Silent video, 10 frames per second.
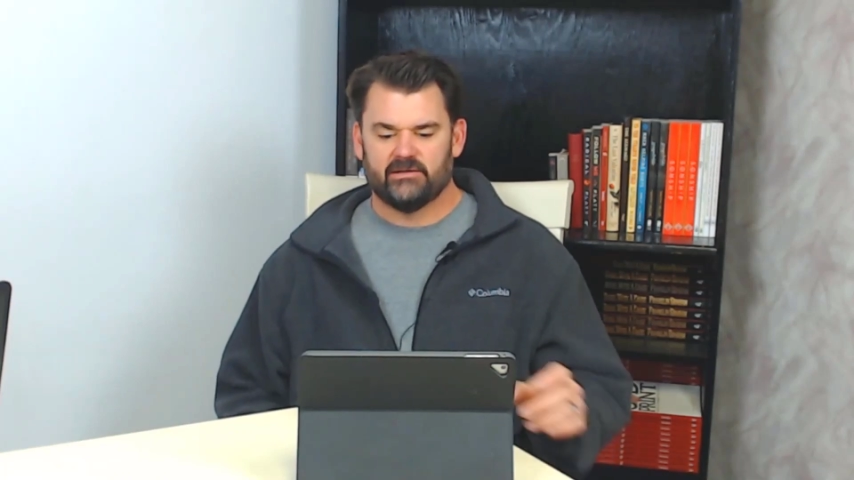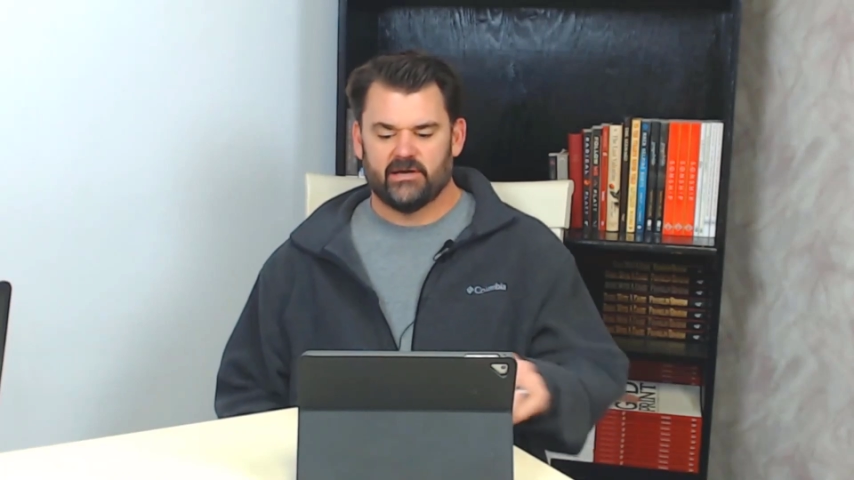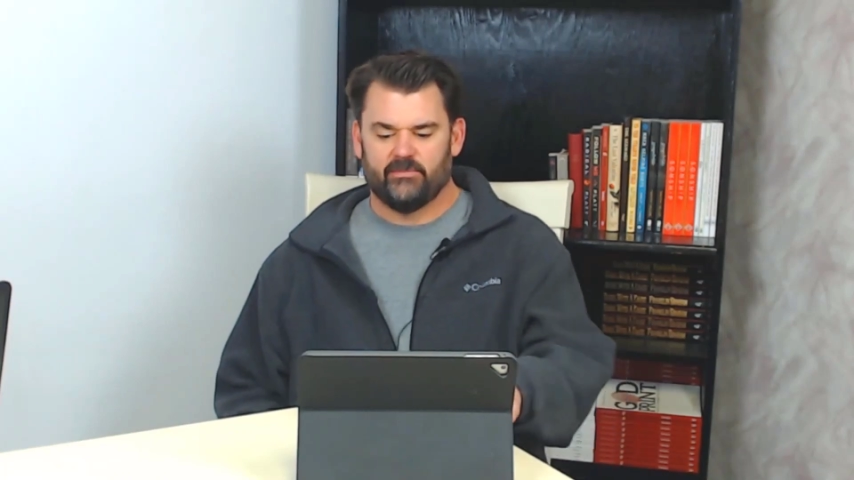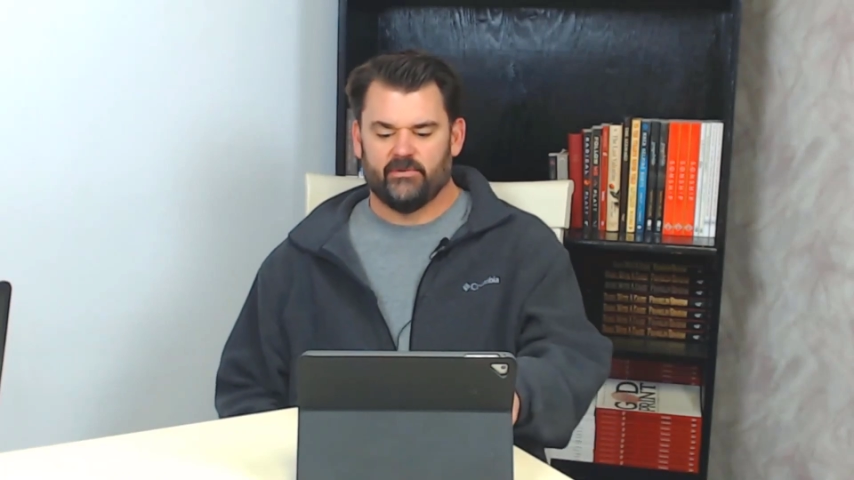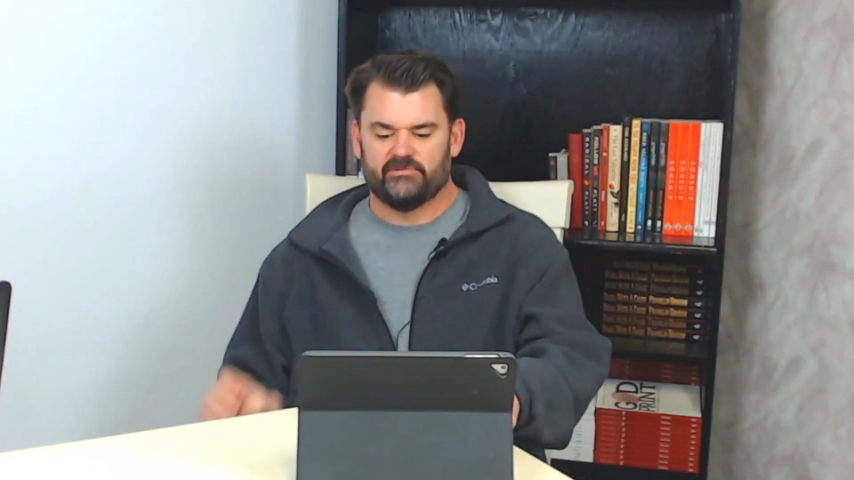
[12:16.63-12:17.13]

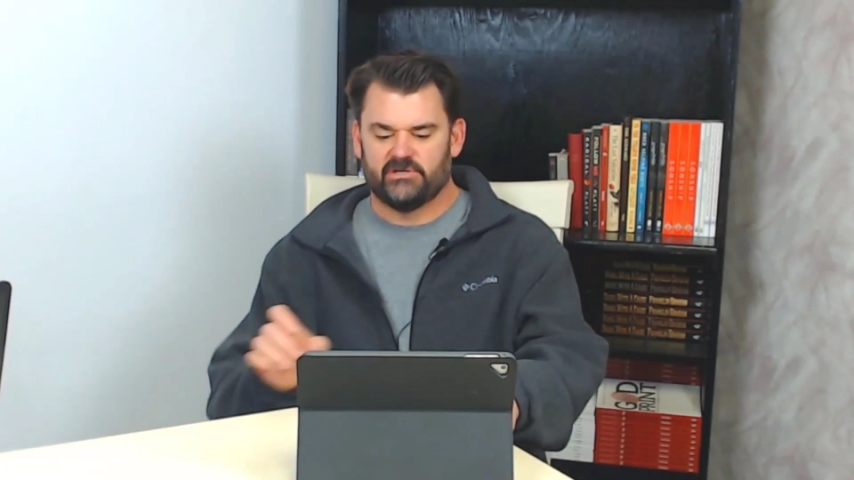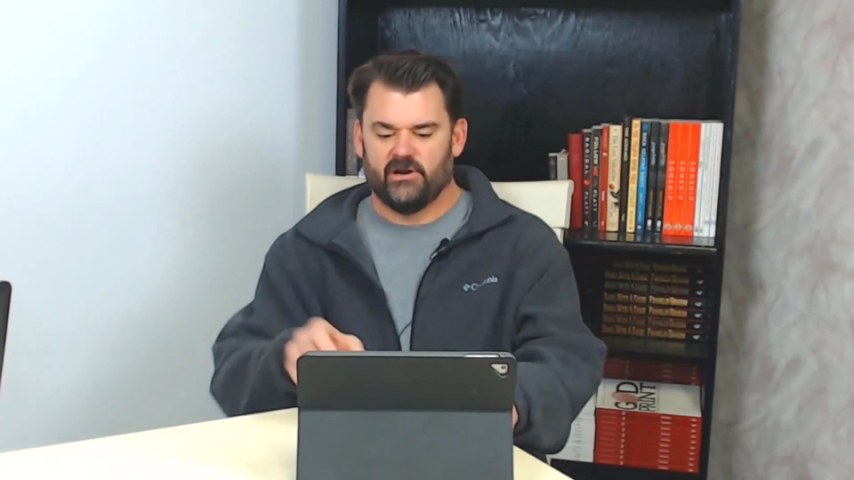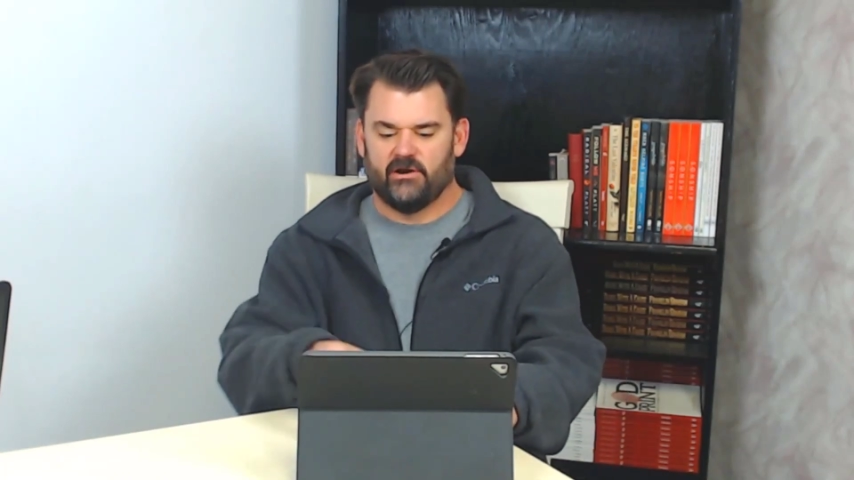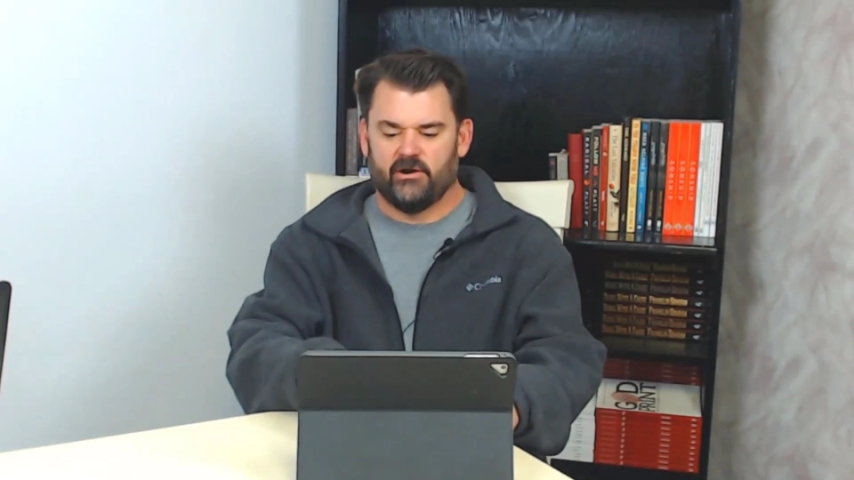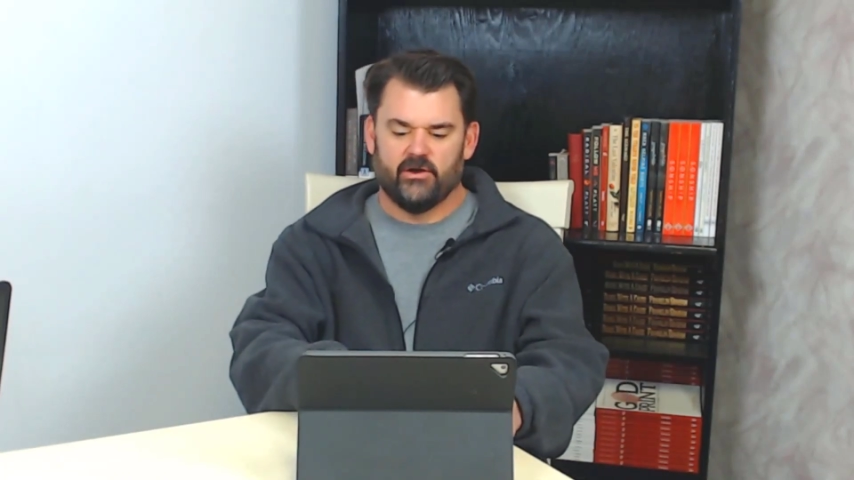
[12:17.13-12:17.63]
type of
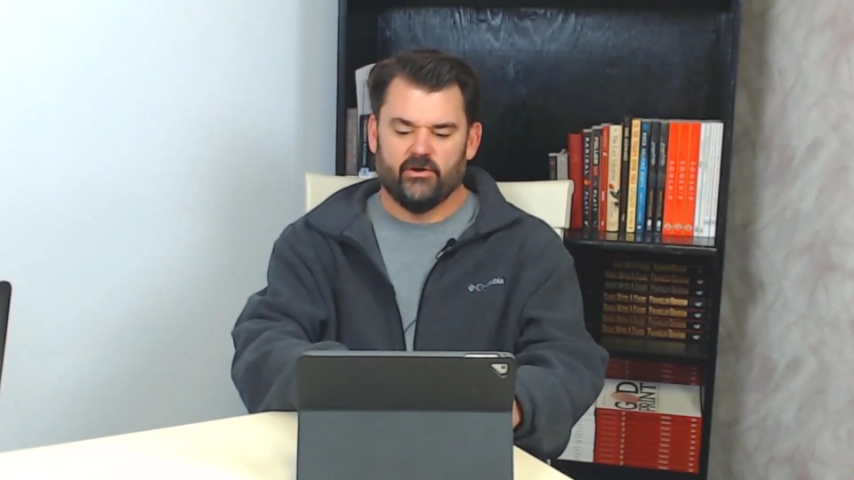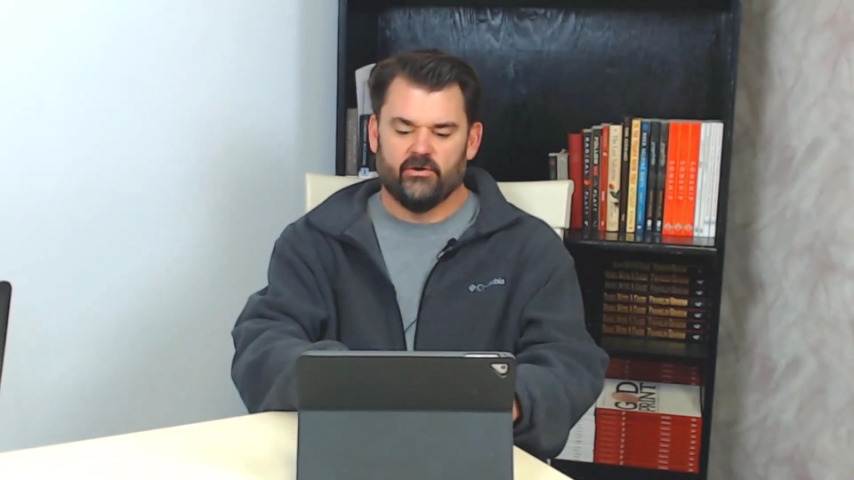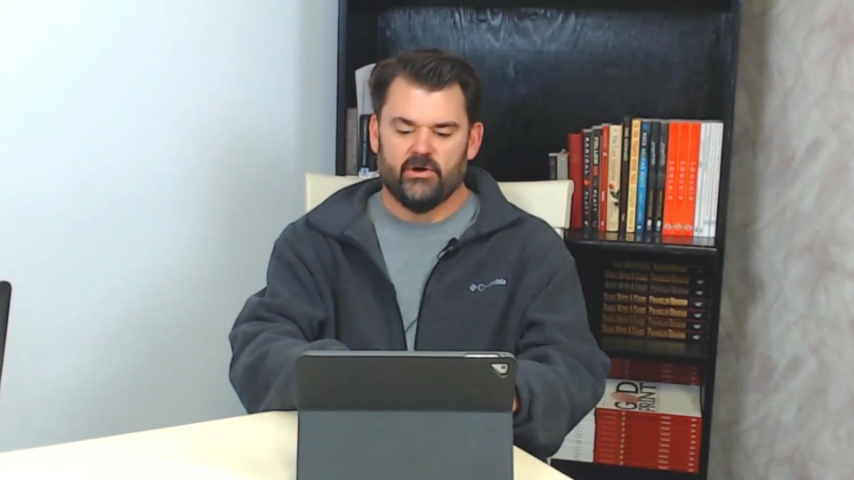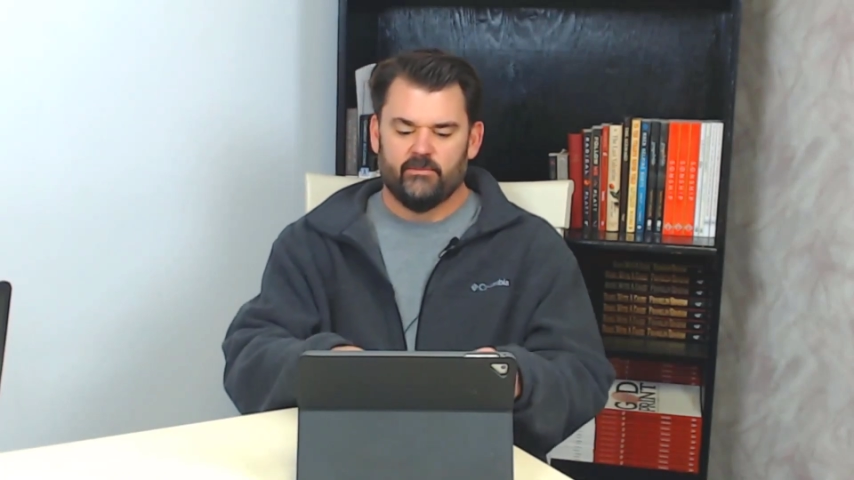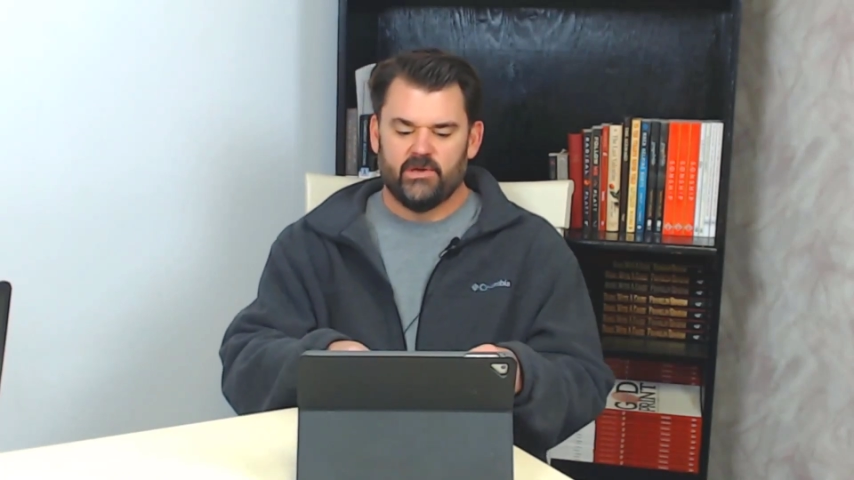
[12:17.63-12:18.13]
scenario,